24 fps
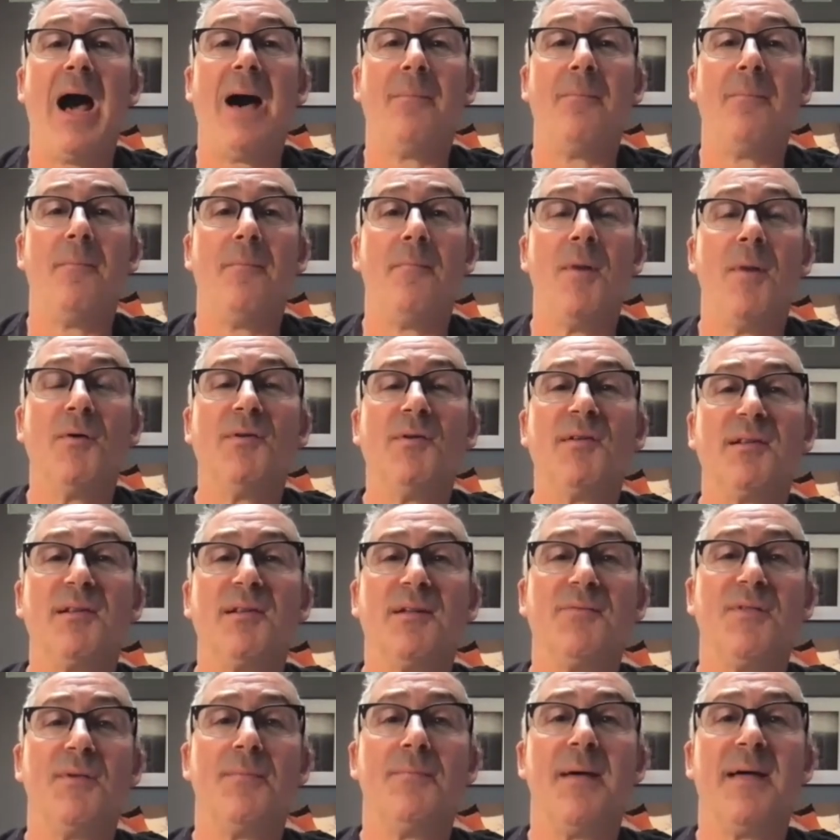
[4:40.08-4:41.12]
Most
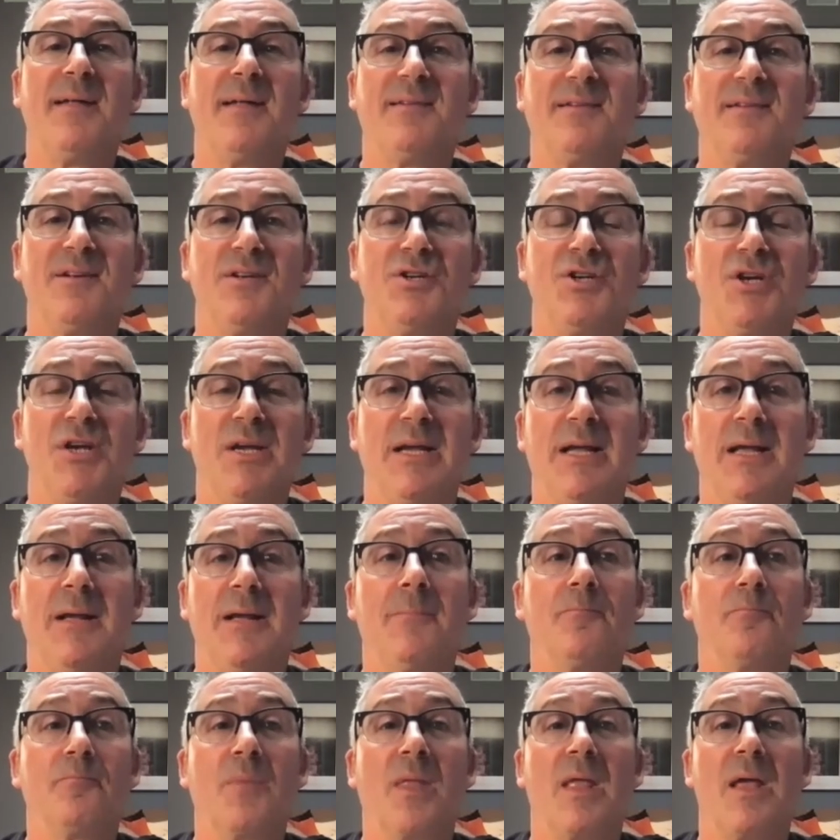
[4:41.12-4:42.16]
of the messaging
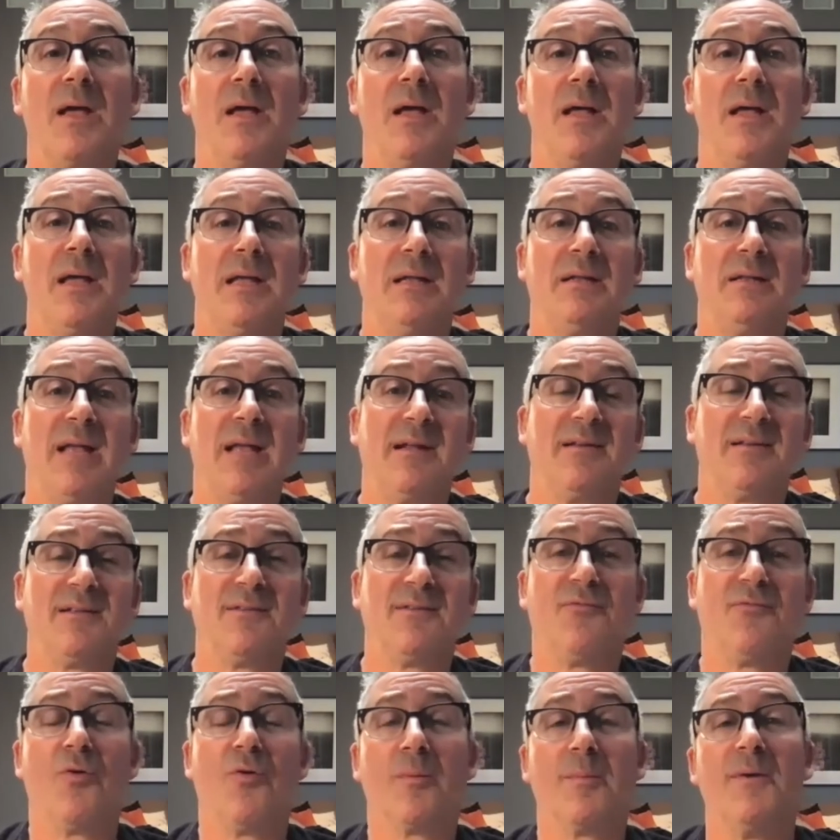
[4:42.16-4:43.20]
takes the
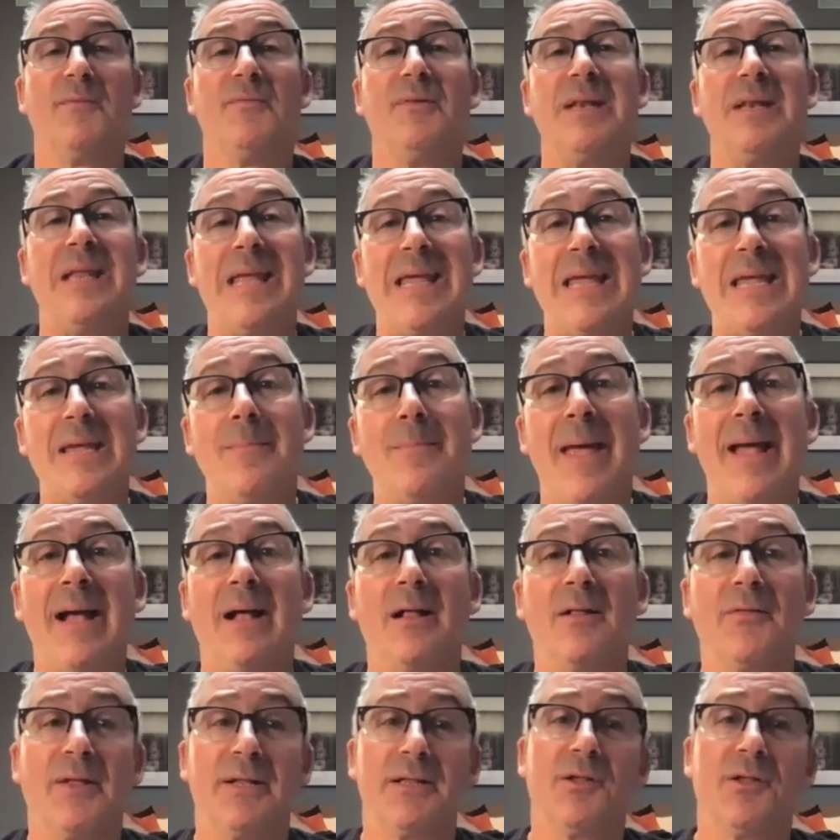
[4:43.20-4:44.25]
form of an
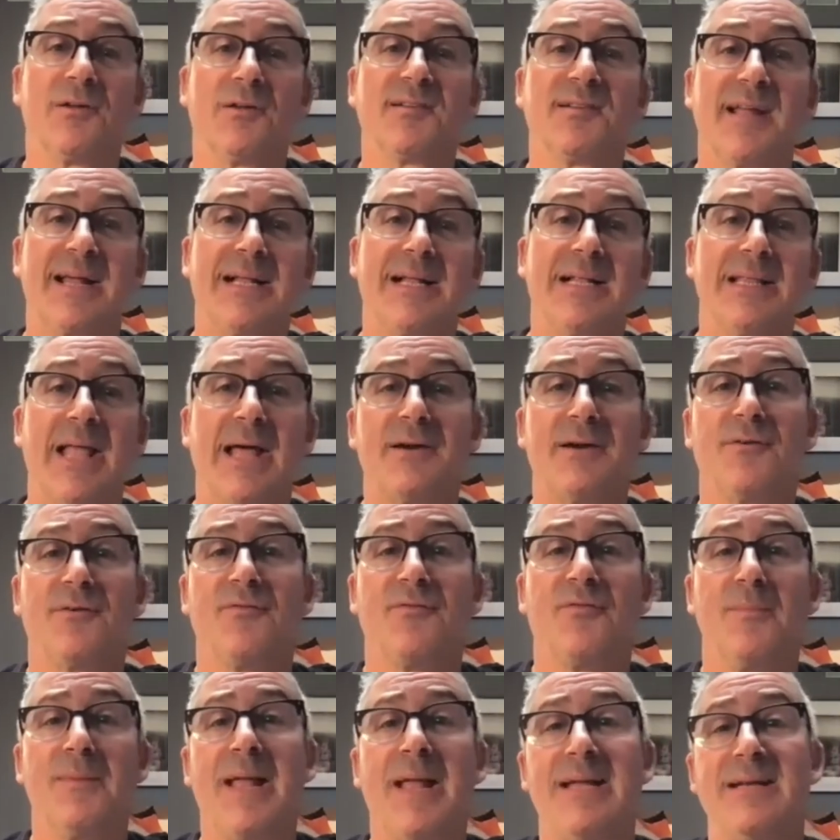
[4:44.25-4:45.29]
email that looks like a letter
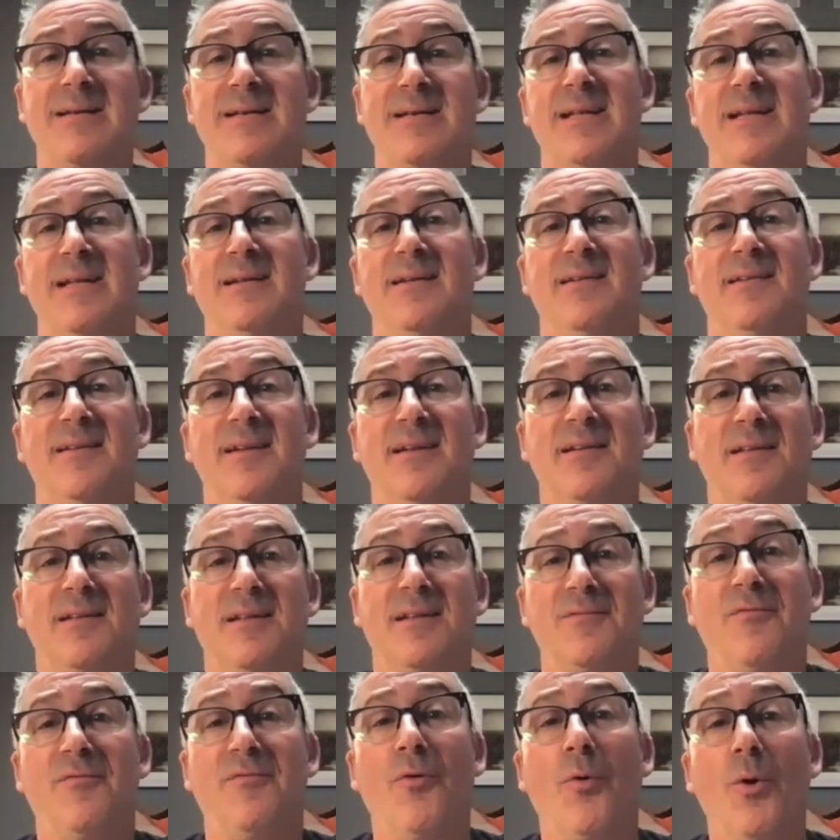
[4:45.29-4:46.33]
from
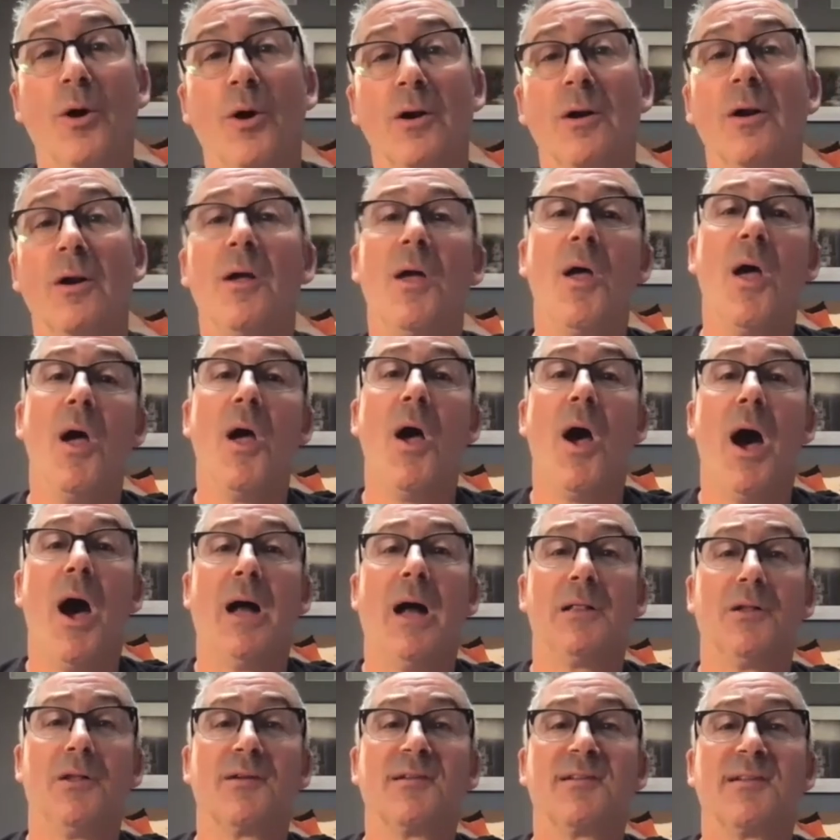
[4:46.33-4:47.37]
1964.
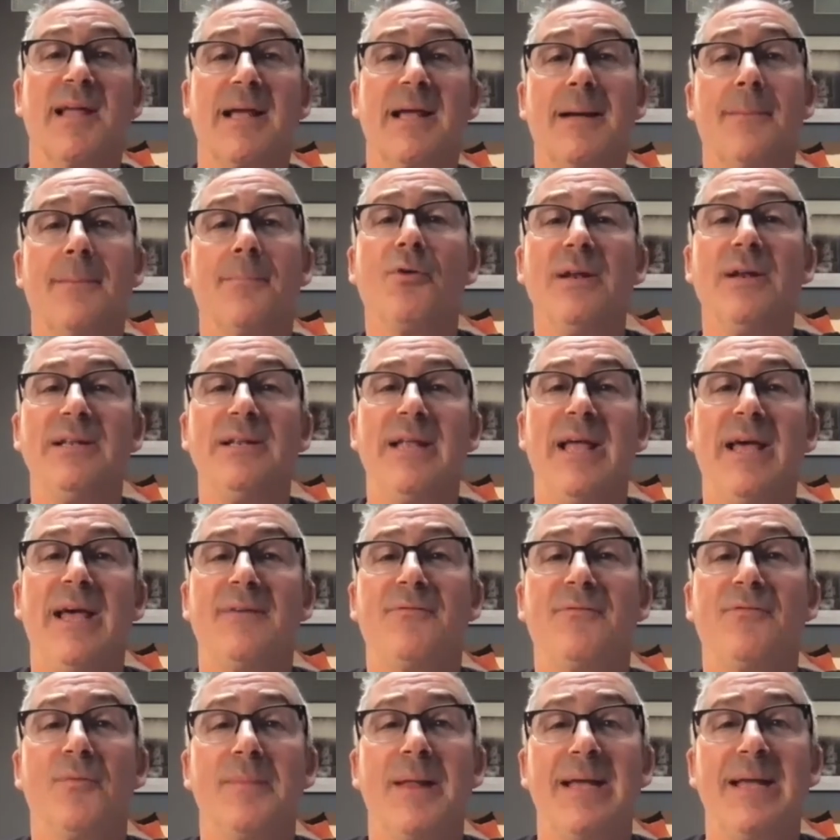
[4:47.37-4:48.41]
It looks like a print
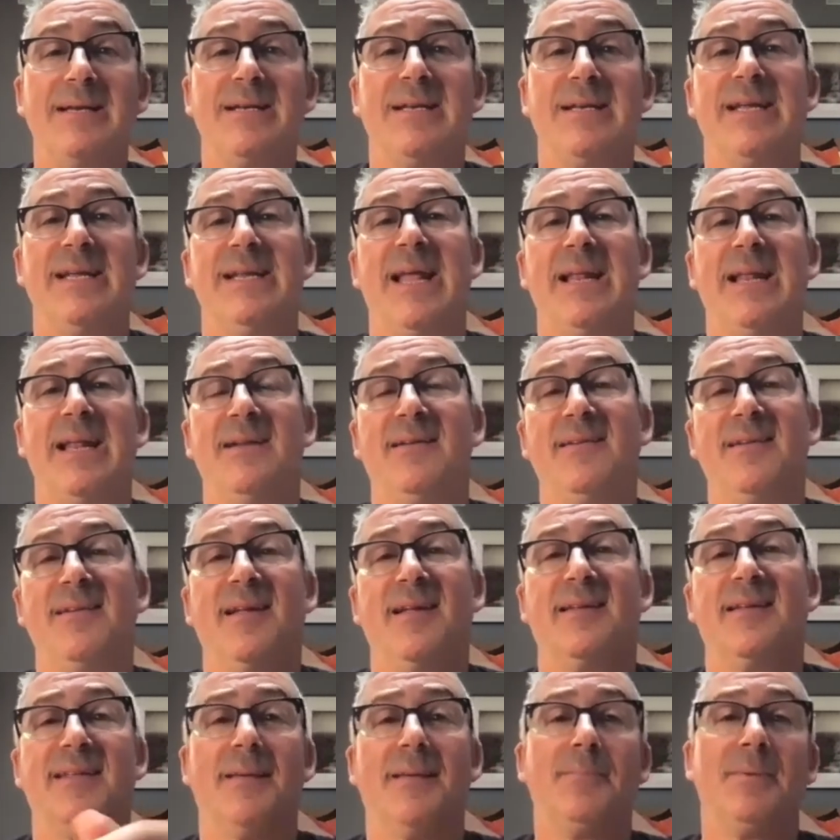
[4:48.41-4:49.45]
ad from
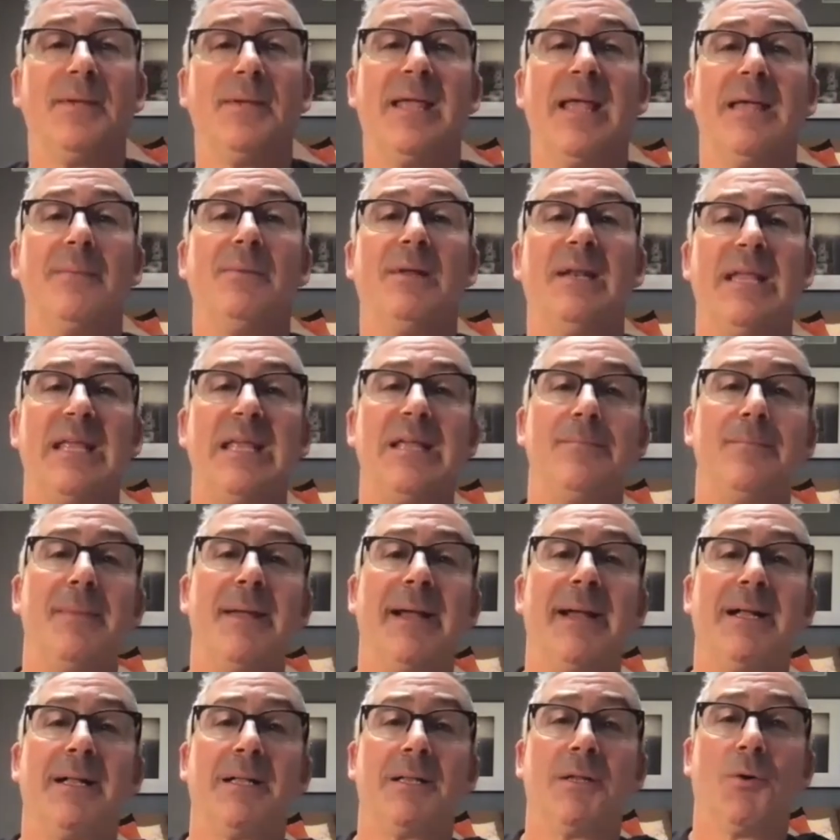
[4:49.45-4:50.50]
1986 that became an
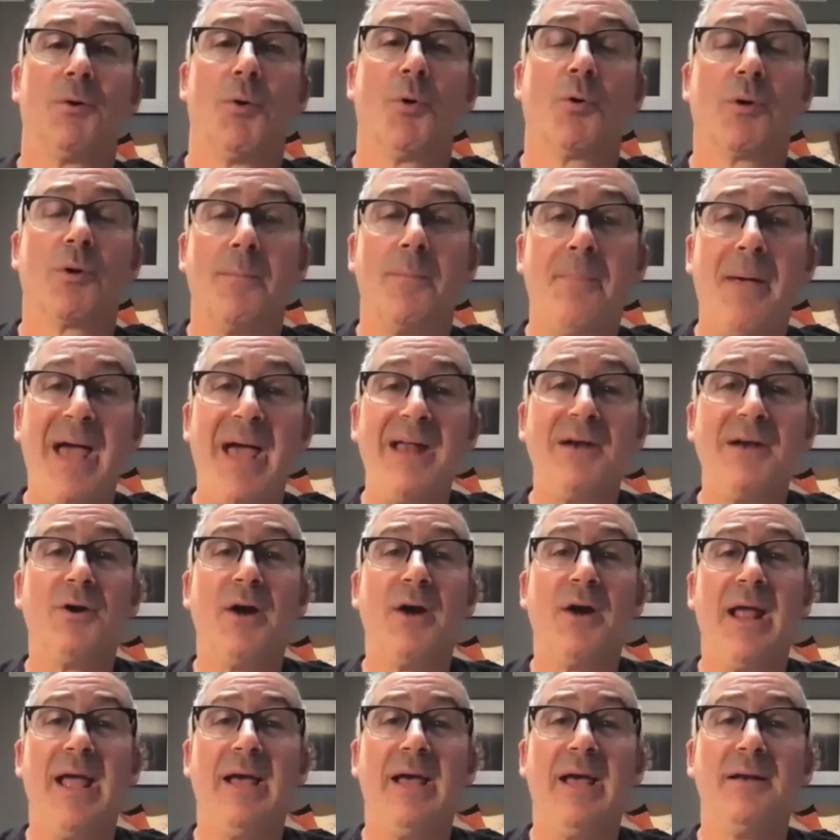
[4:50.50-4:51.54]
email or a banner
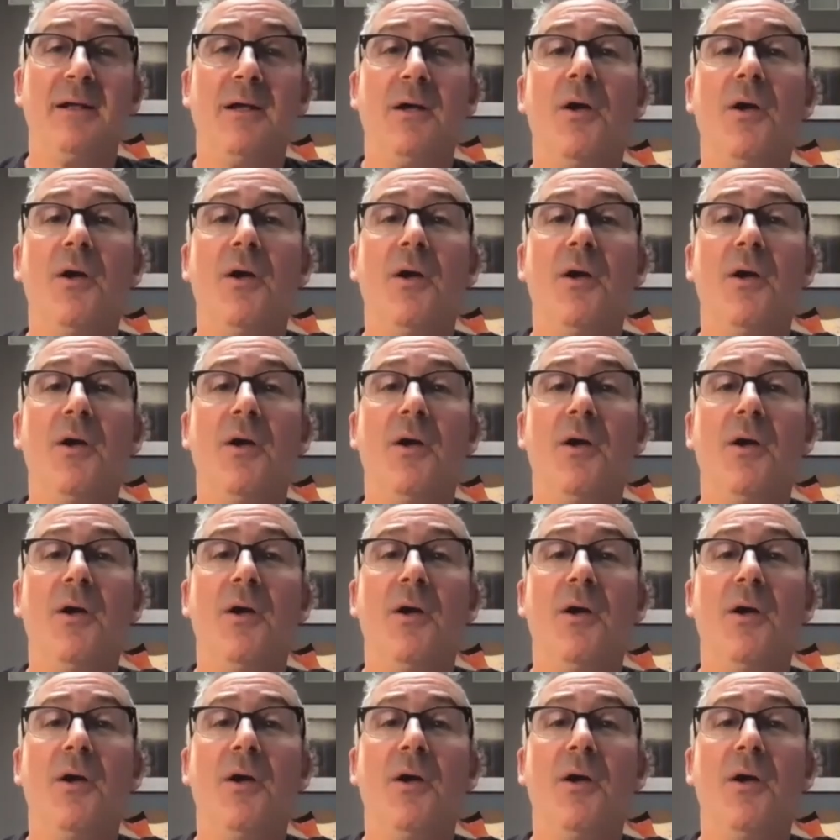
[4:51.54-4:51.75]
ad,